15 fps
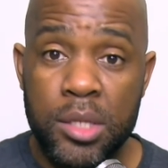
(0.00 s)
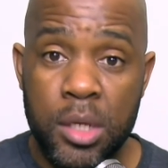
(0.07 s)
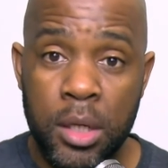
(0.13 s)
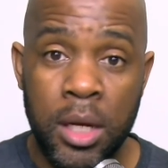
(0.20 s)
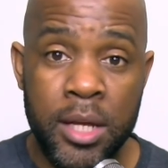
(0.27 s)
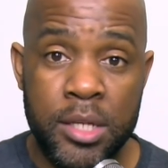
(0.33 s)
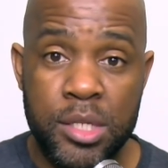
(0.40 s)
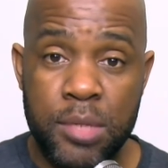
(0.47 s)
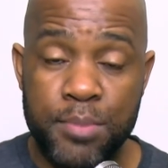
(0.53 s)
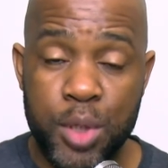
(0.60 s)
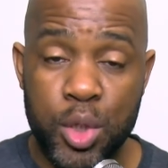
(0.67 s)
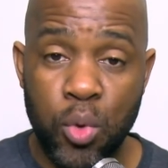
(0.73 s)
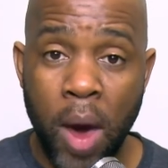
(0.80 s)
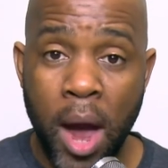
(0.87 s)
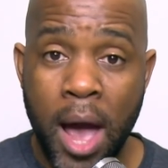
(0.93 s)
click
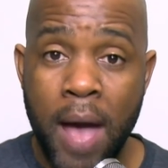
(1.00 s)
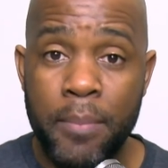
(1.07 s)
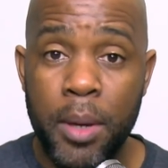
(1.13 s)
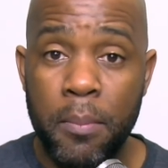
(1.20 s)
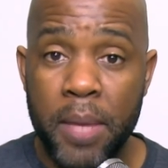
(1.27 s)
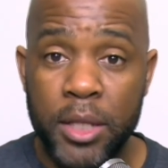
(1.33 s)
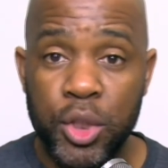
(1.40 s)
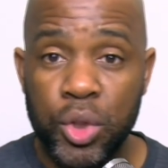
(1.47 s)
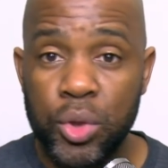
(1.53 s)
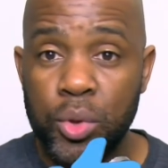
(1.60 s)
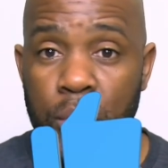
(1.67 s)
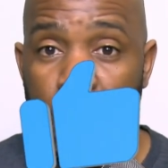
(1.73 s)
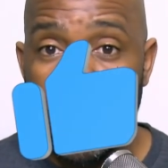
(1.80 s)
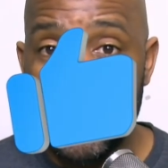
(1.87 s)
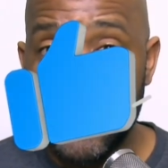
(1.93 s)
subscribe, and make sure you
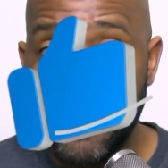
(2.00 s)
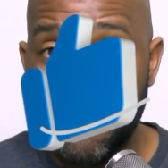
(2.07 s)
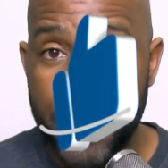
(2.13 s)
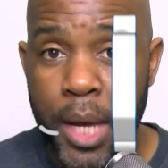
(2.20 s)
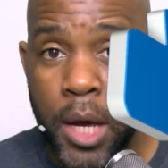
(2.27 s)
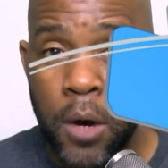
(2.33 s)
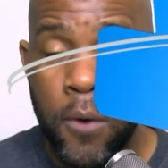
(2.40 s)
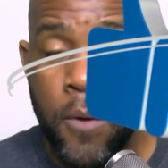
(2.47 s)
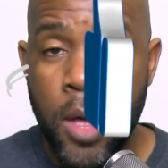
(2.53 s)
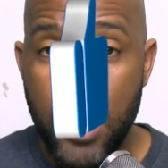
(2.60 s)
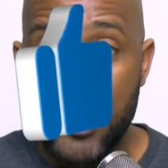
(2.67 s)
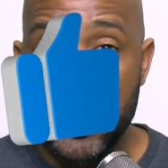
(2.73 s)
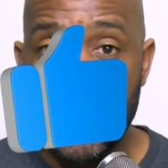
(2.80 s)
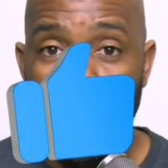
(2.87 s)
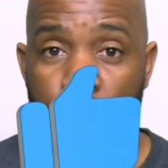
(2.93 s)
click the bell
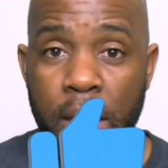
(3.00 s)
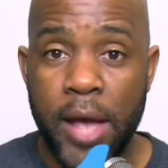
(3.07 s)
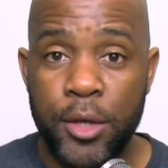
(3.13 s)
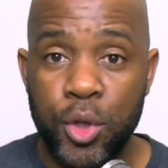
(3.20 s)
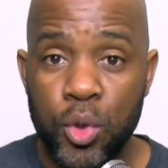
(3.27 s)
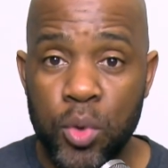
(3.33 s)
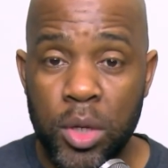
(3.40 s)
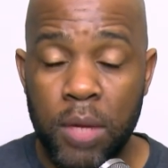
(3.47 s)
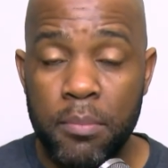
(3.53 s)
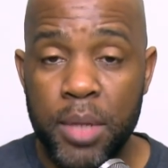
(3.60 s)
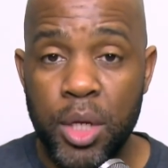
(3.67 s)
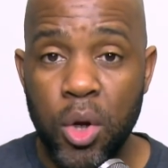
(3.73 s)
so that you can be